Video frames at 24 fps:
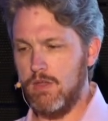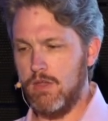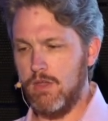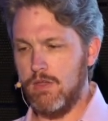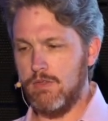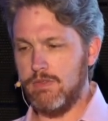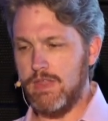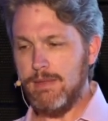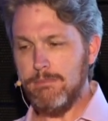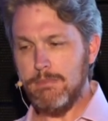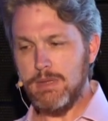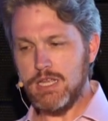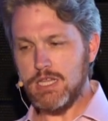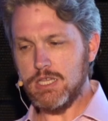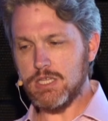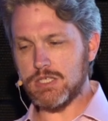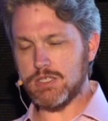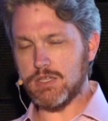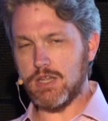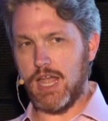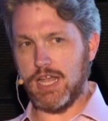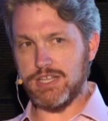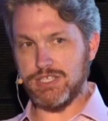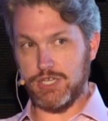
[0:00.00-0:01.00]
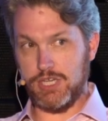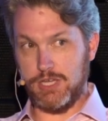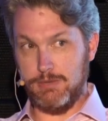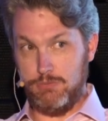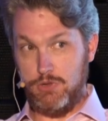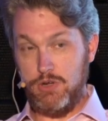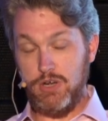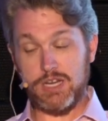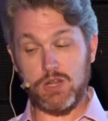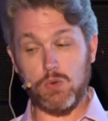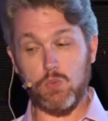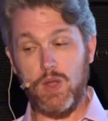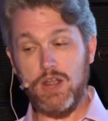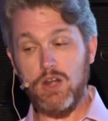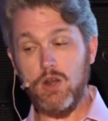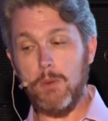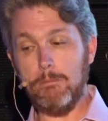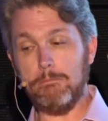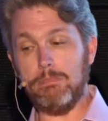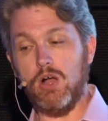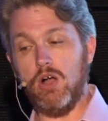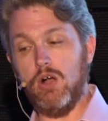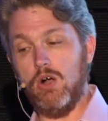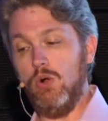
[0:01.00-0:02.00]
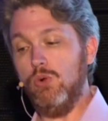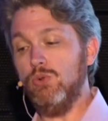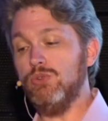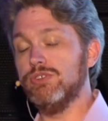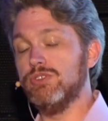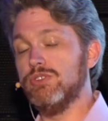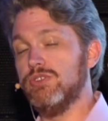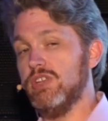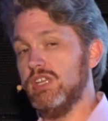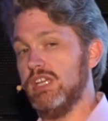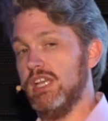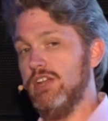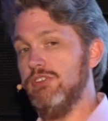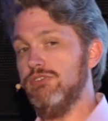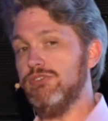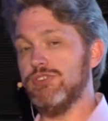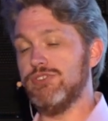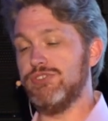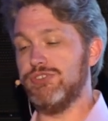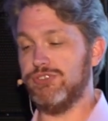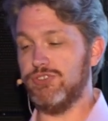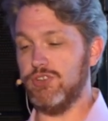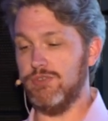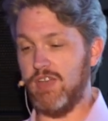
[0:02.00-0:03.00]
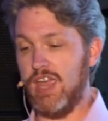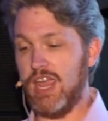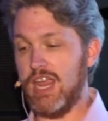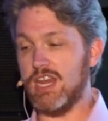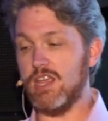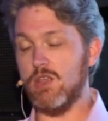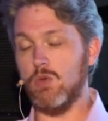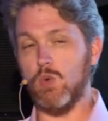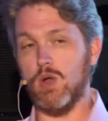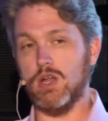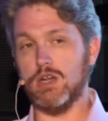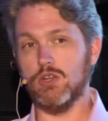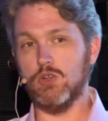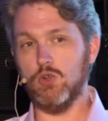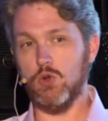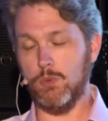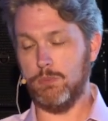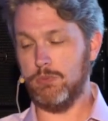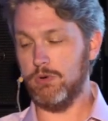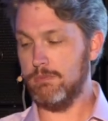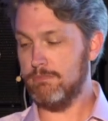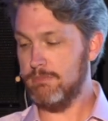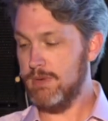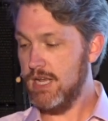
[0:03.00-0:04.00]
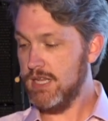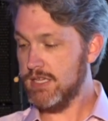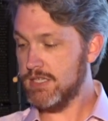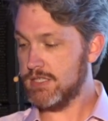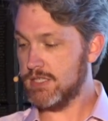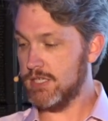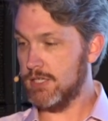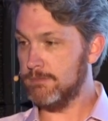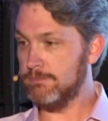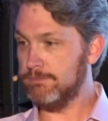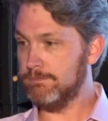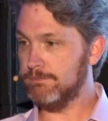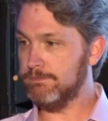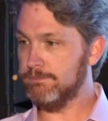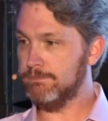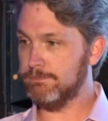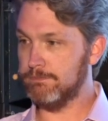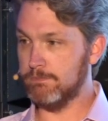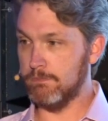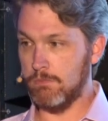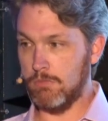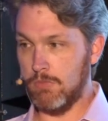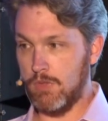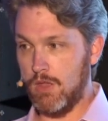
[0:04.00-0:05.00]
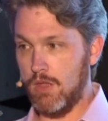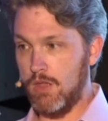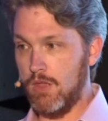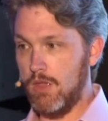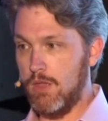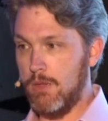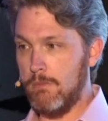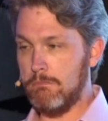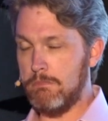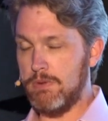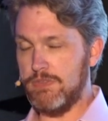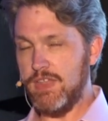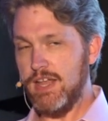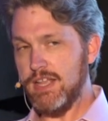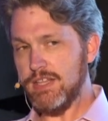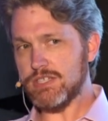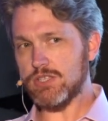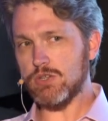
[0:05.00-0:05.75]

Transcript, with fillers: That means, as a community, we're not beholden to the interests of any one corporate master. But that's